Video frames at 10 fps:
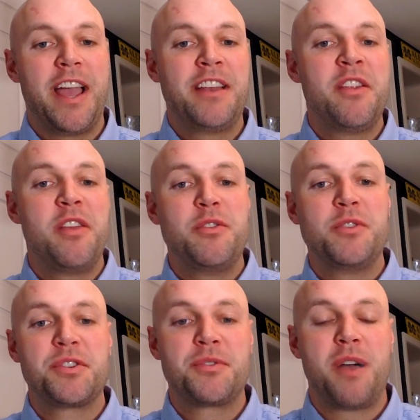
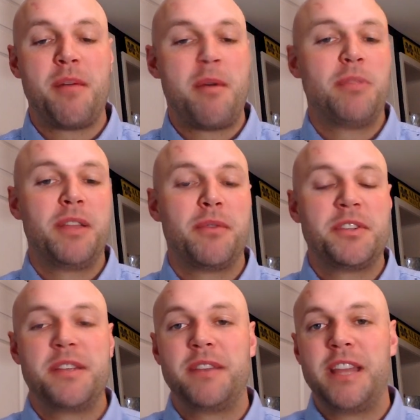Again, you just,
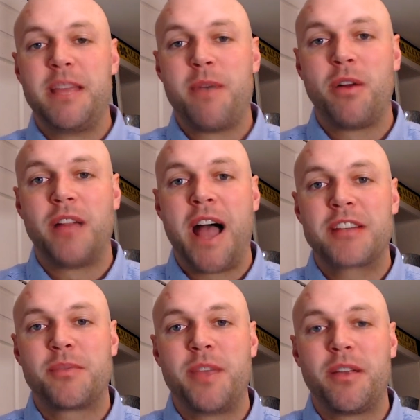I believe, received an
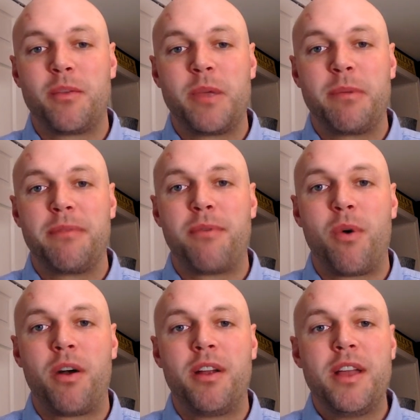email last week or
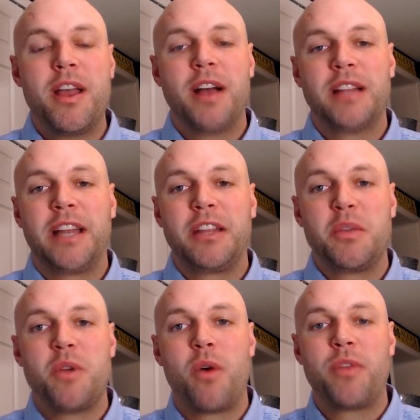the week before
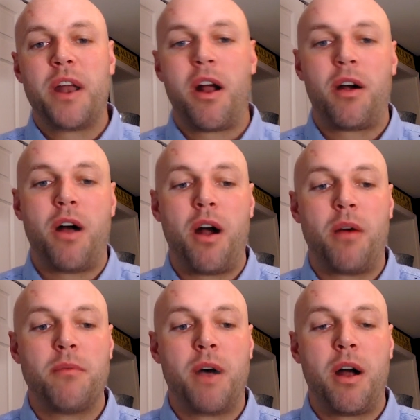letting you know
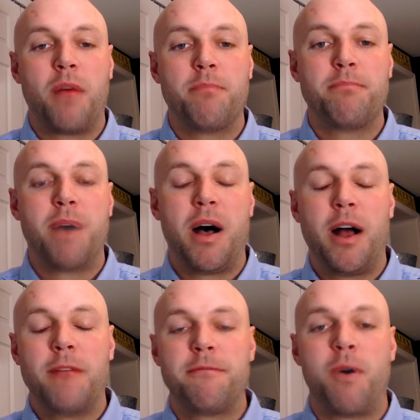that
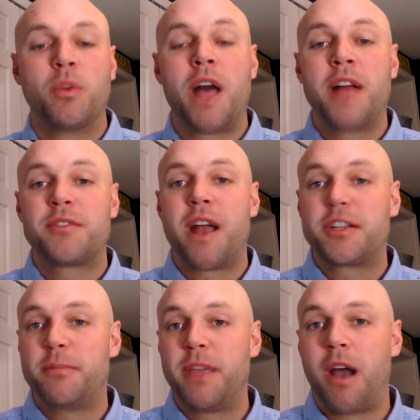our
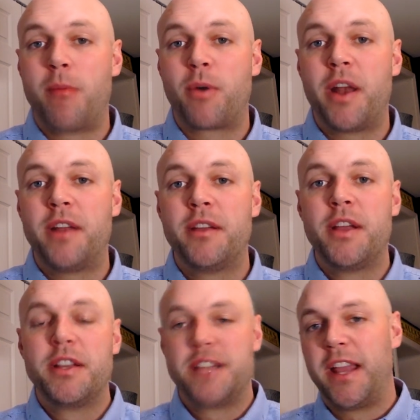phone lines are actually being
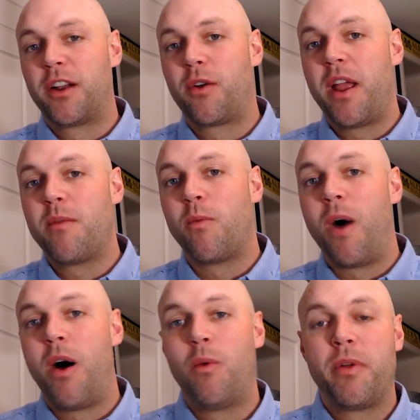upgraded to
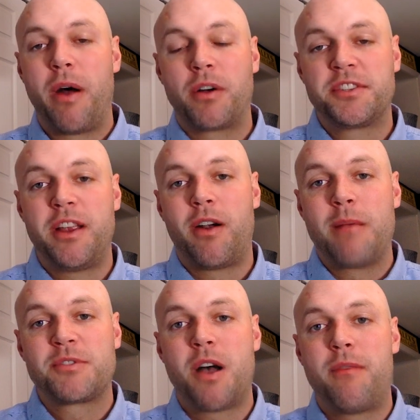integrate well
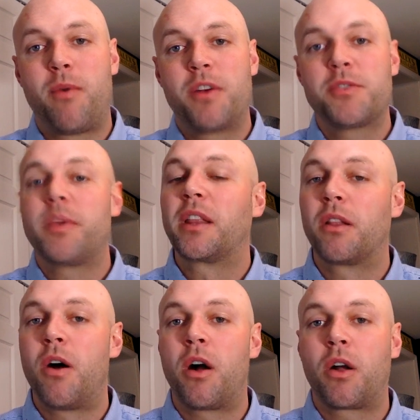with our CRM
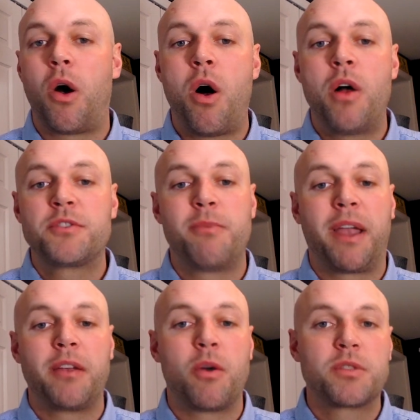software, so we can log
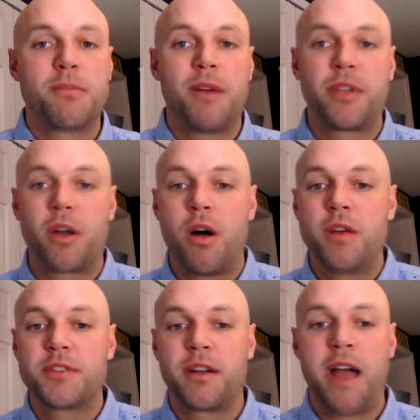calls, make notes
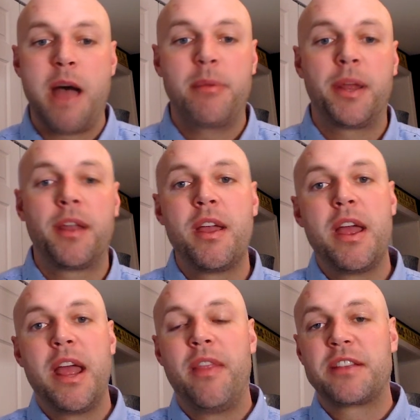about the calls that are
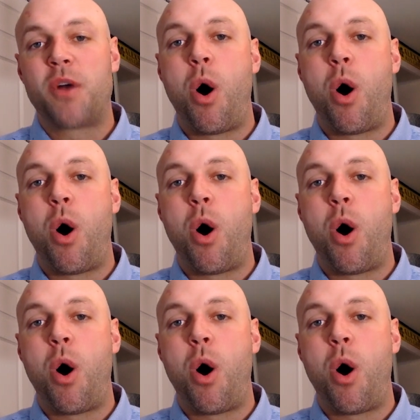happening.